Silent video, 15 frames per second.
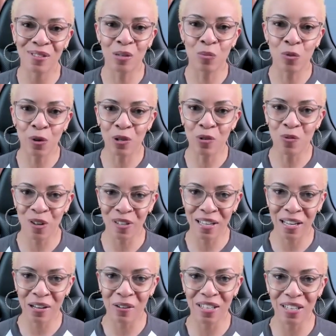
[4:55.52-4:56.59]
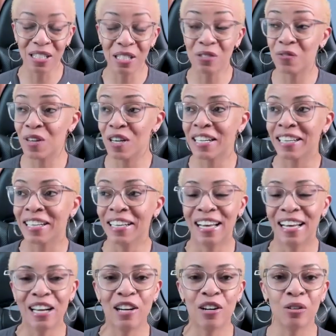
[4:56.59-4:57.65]
the more you work mm-hmm. out. It's mm-hmm. funny,
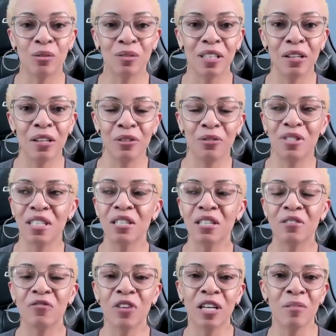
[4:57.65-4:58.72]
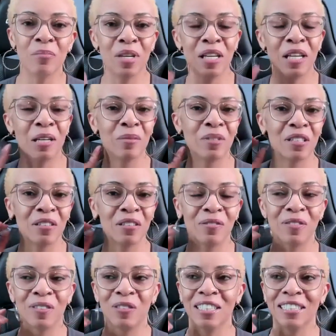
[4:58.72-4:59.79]
mm-hmm. you know, you see the funny memes of
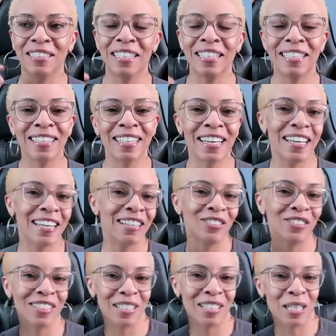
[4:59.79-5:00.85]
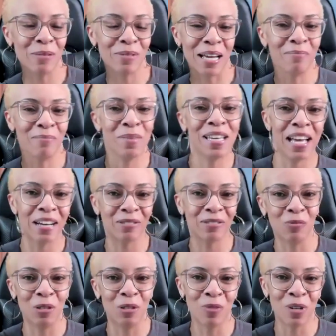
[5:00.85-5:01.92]
what Diddy laying on the steps like me after one